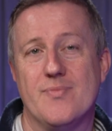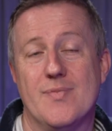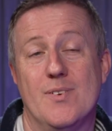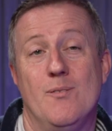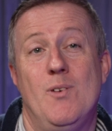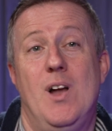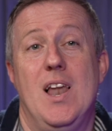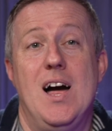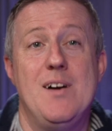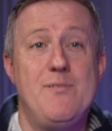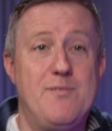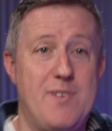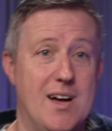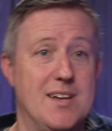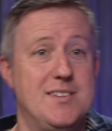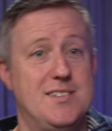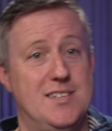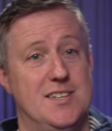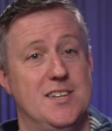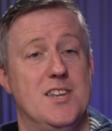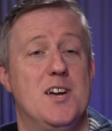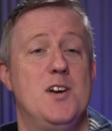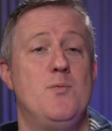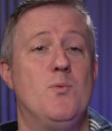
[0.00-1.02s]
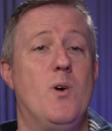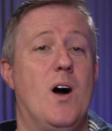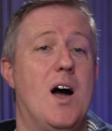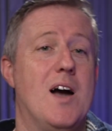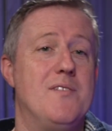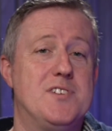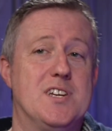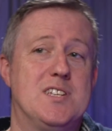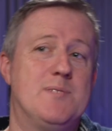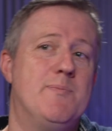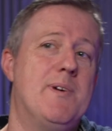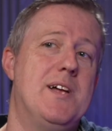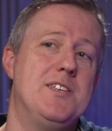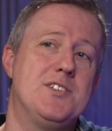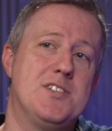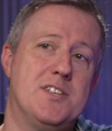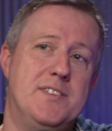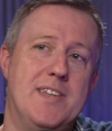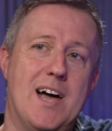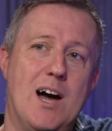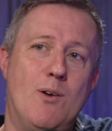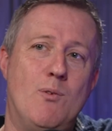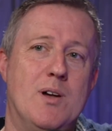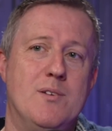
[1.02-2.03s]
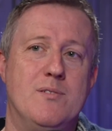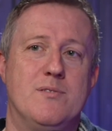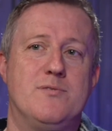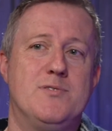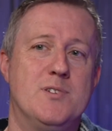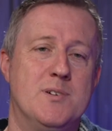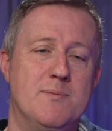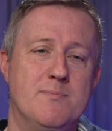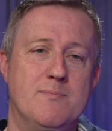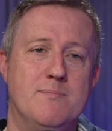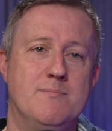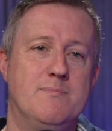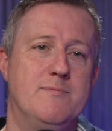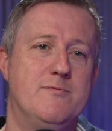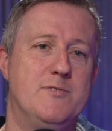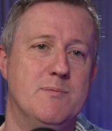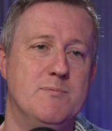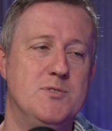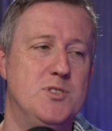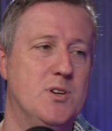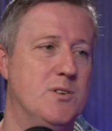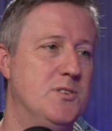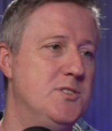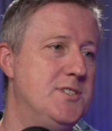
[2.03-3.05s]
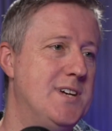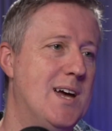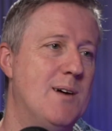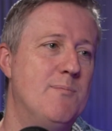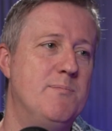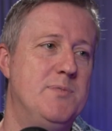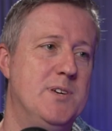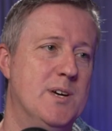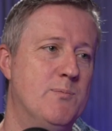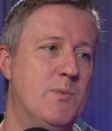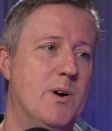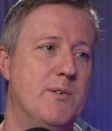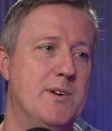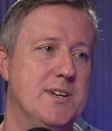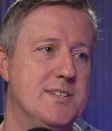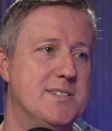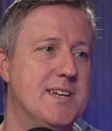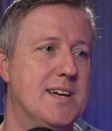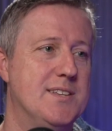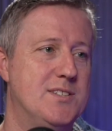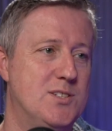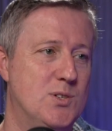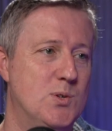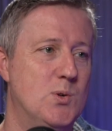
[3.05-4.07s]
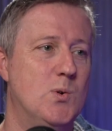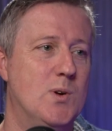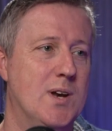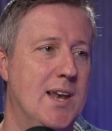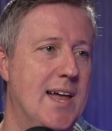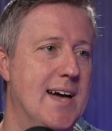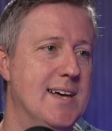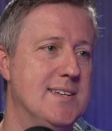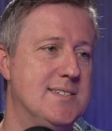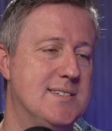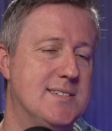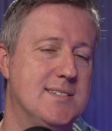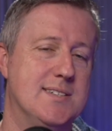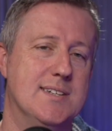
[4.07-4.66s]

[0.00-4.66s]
Well, do you know what? I've just mentioned that one from John Champion where he said talk less.